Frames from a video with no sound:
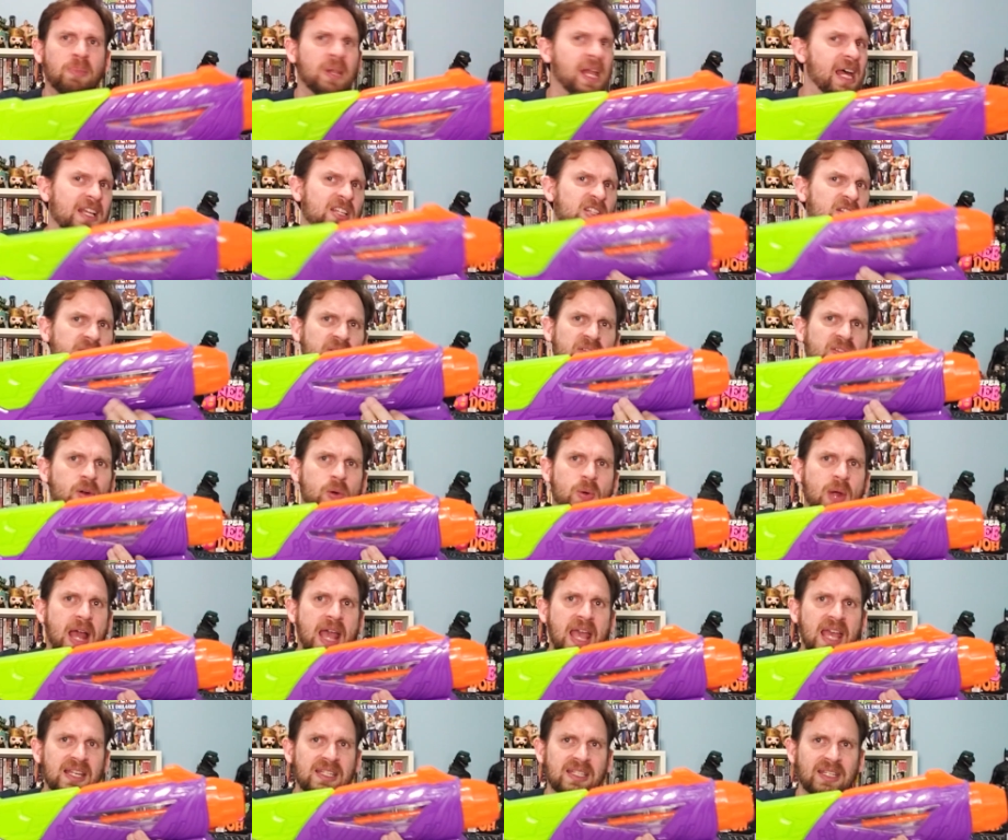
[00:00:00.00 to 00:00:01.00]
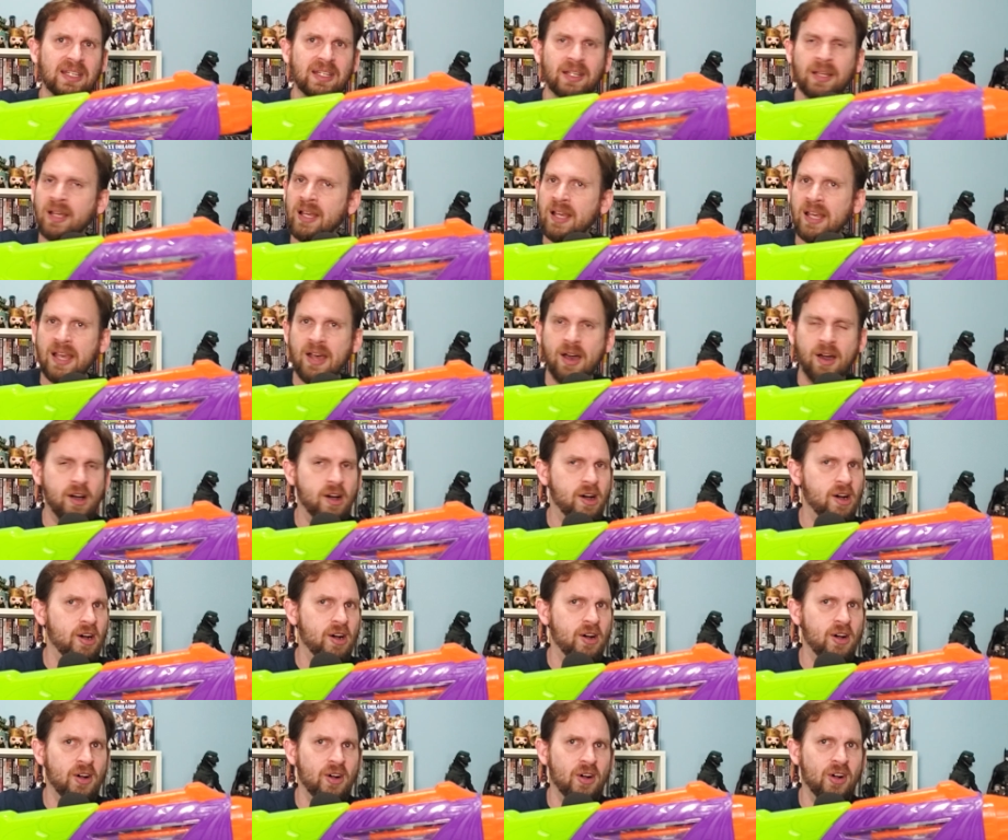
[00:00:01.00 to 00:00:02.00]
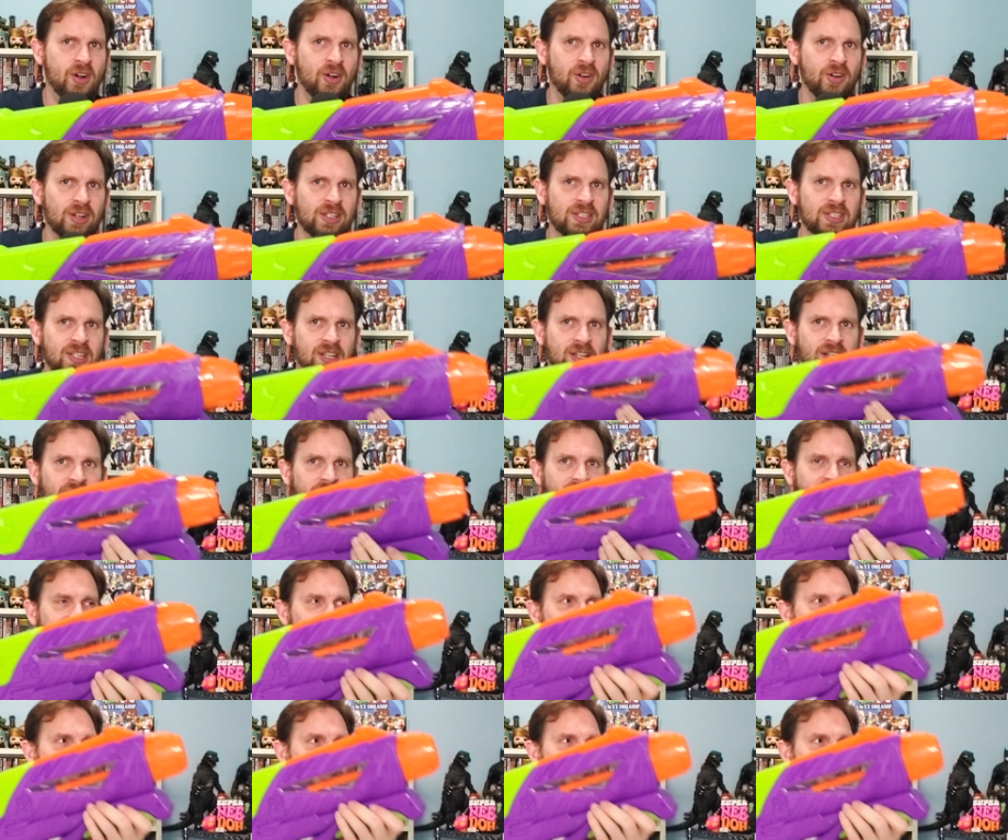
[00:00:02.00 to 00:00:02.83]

Blast variety. Oh, it's a good